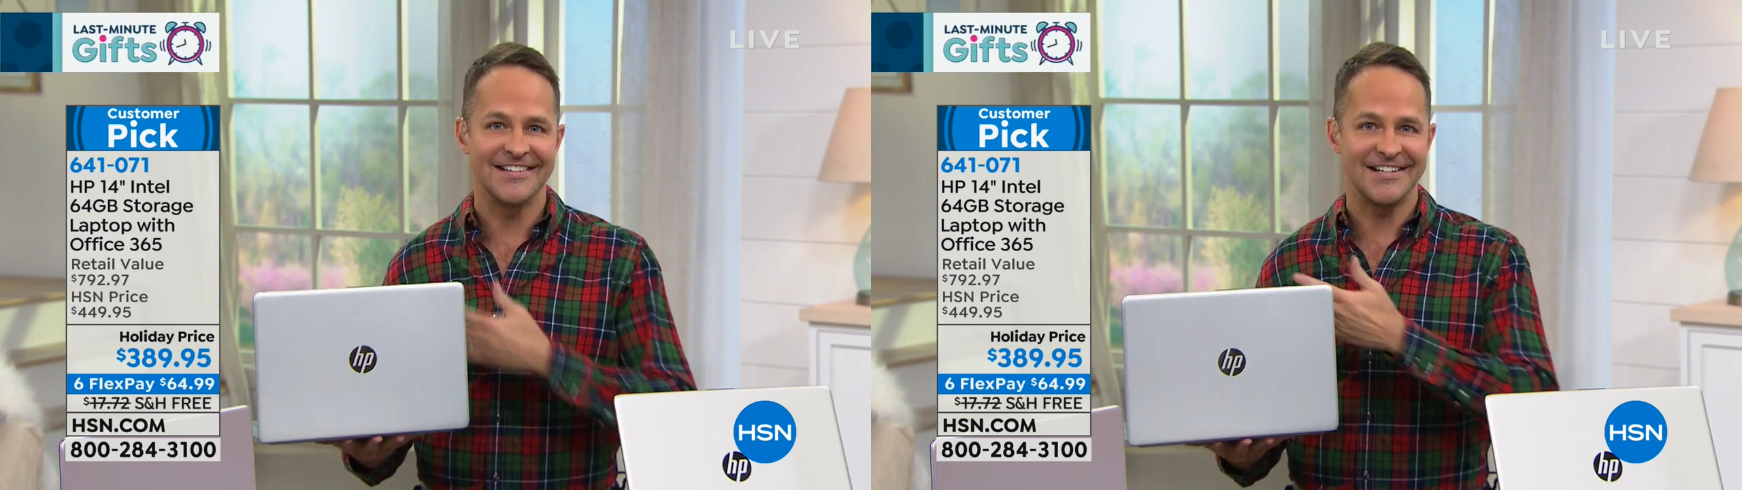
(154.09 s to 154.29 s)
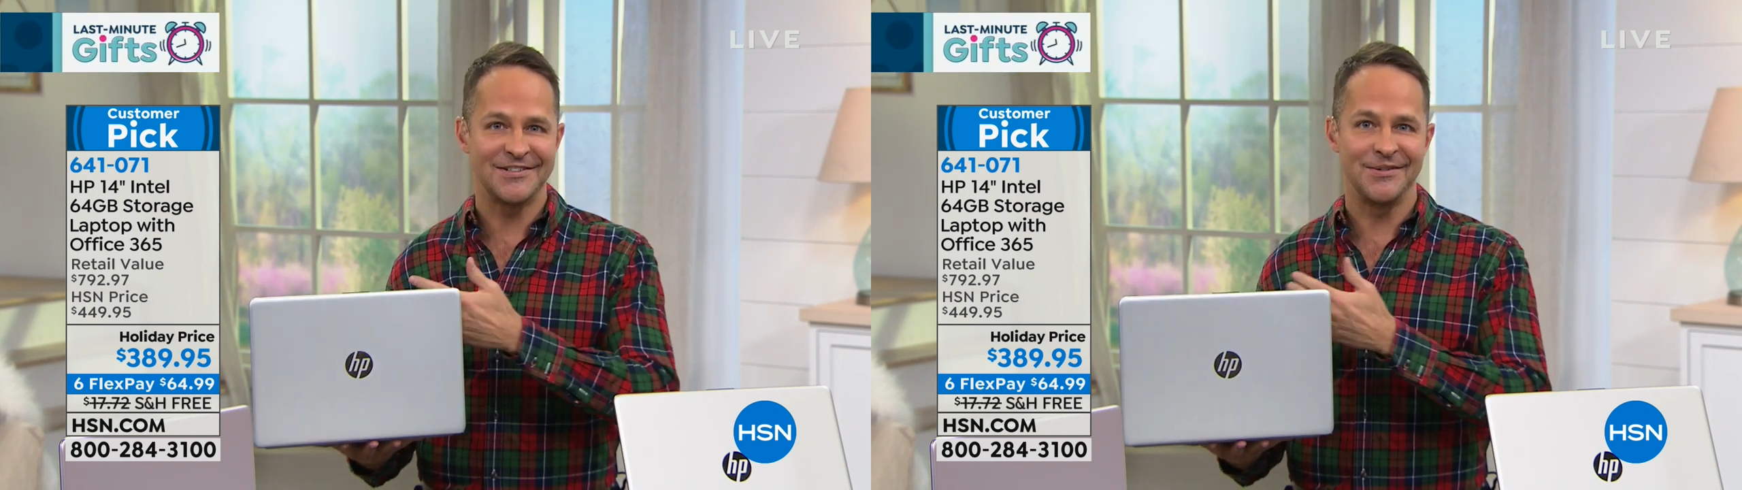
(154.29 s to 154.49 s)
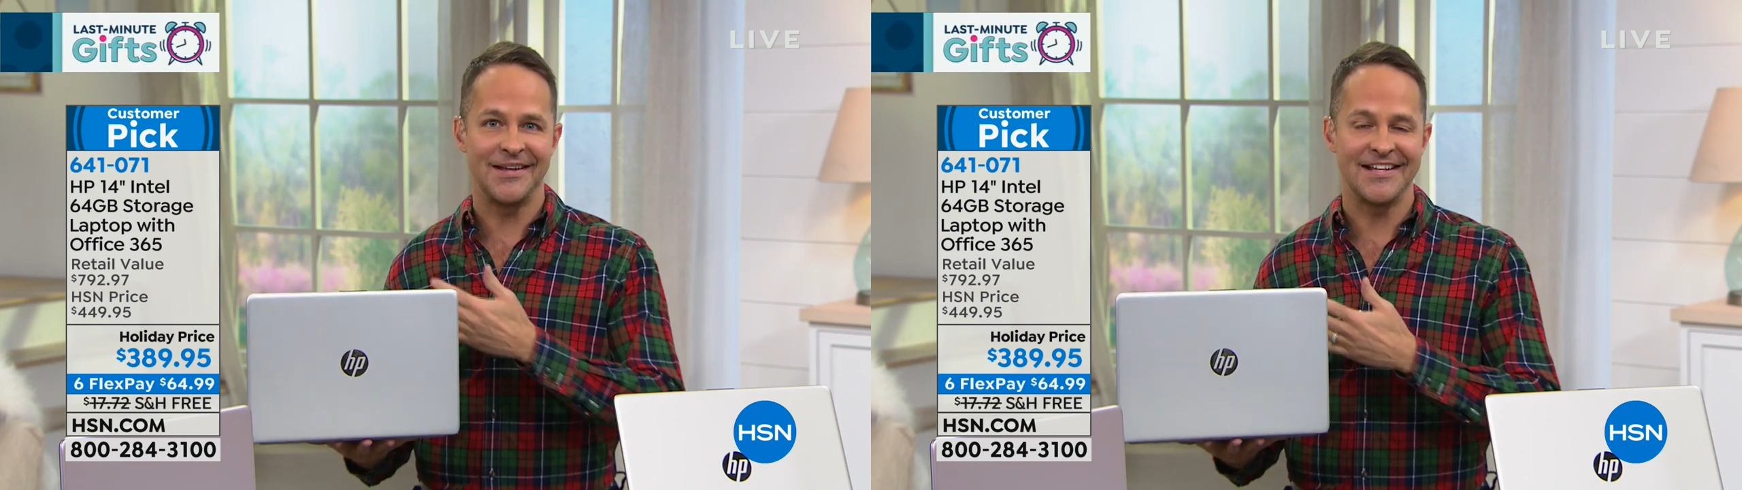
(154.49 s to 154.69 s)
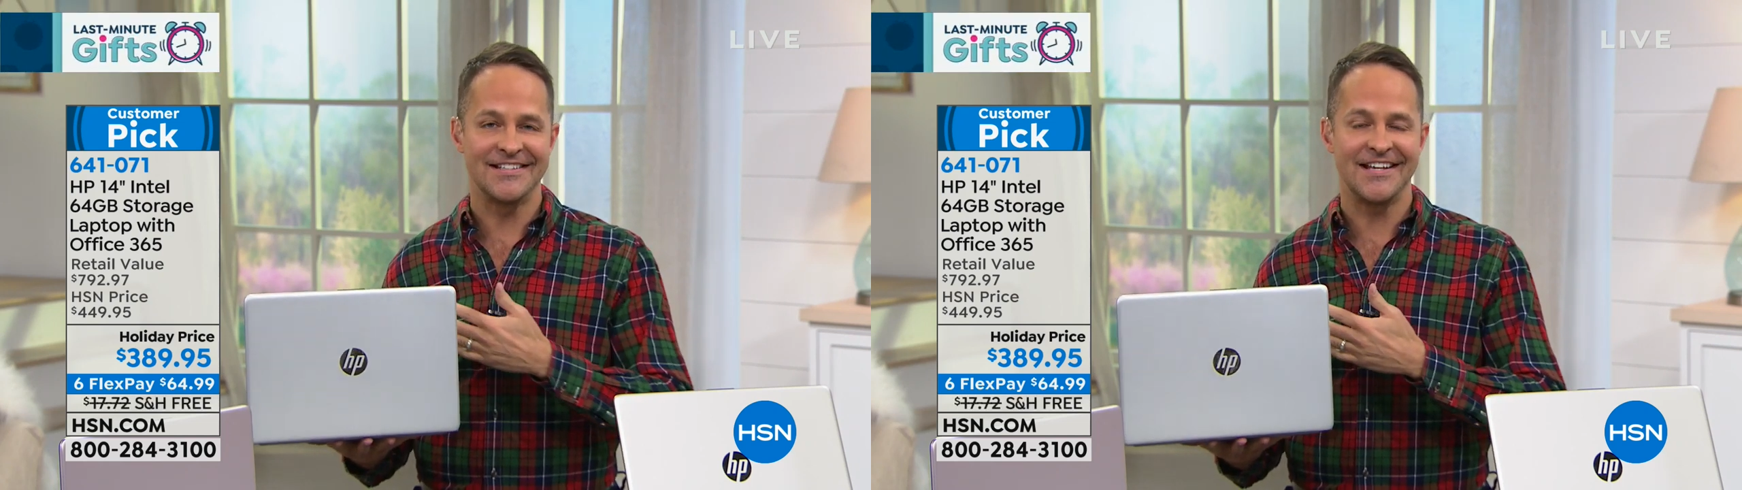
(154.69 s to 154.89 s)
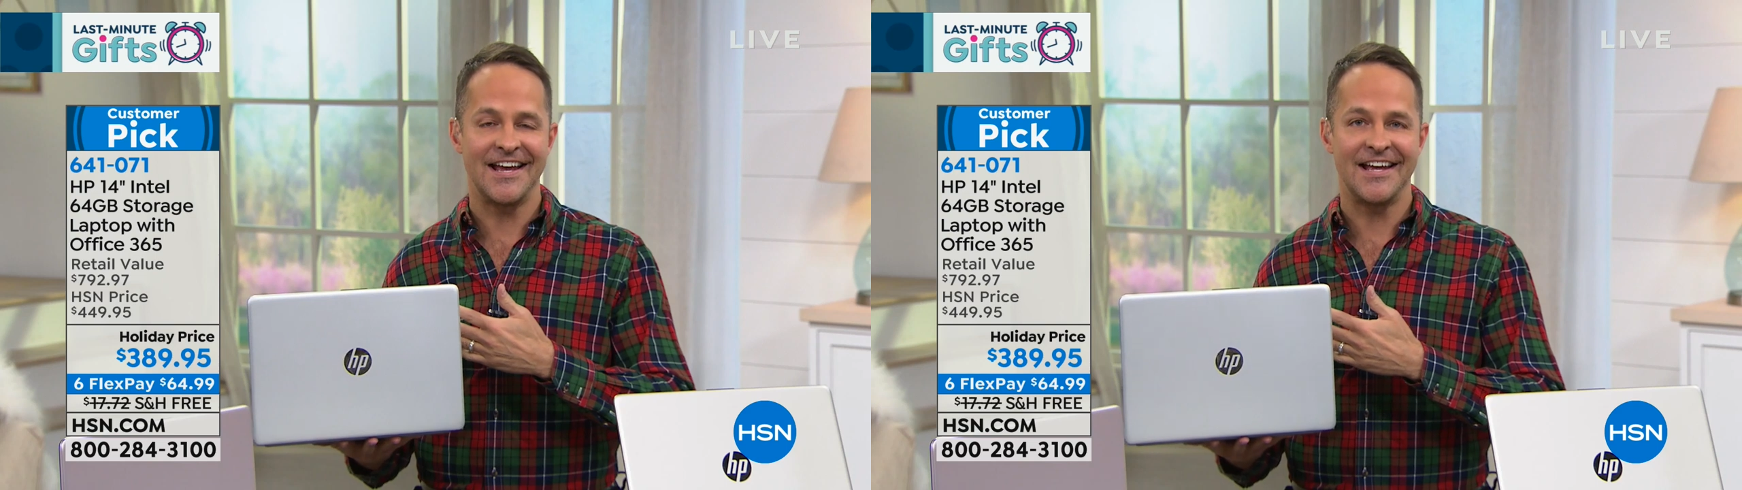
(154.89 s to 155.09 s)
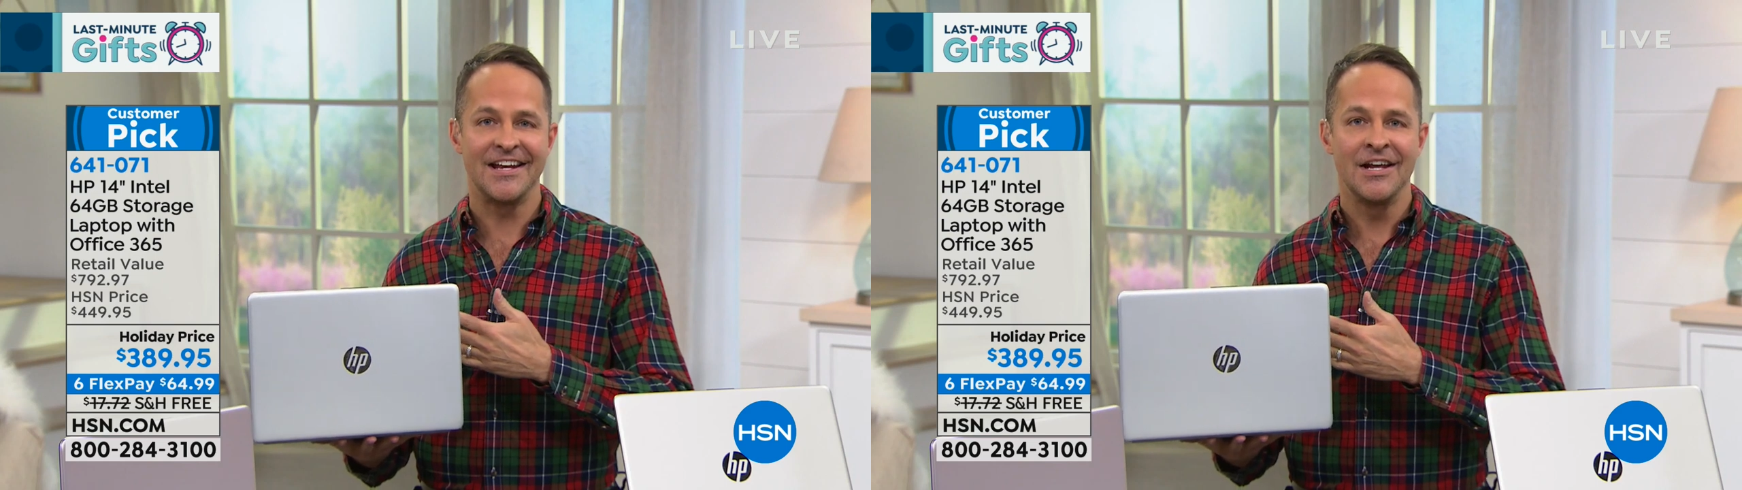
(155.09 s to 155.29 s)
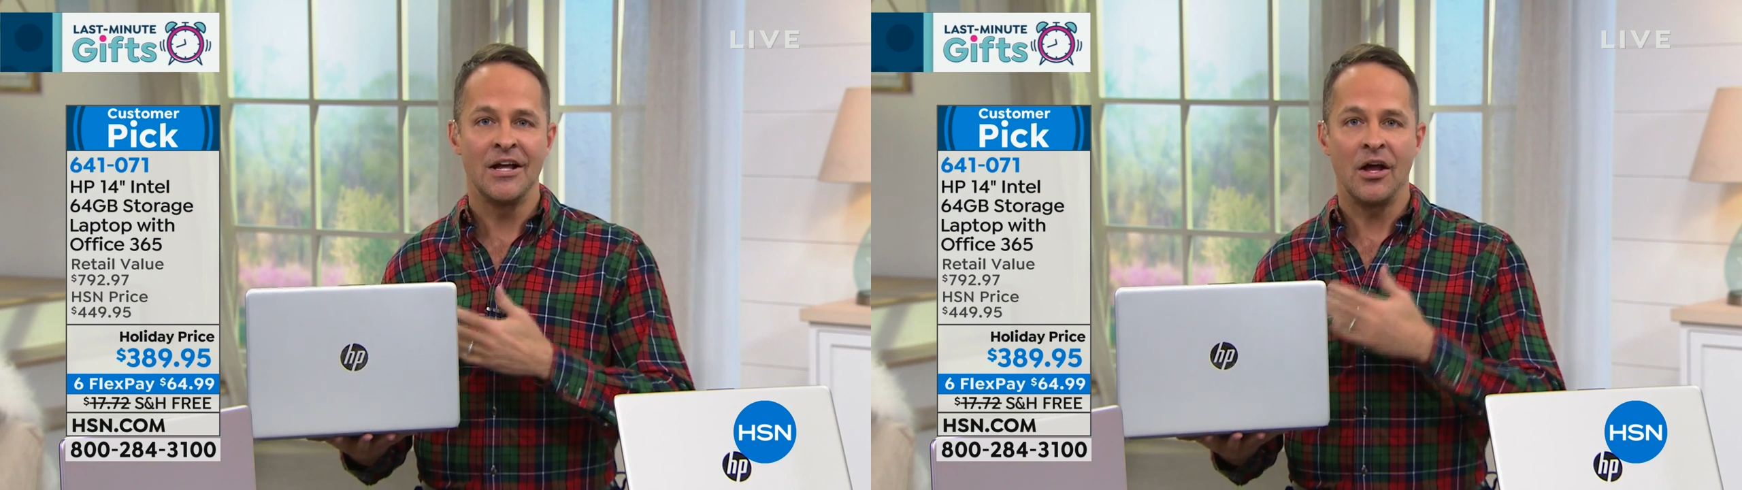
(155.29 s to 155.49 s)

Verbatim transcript: Like Suzanne said,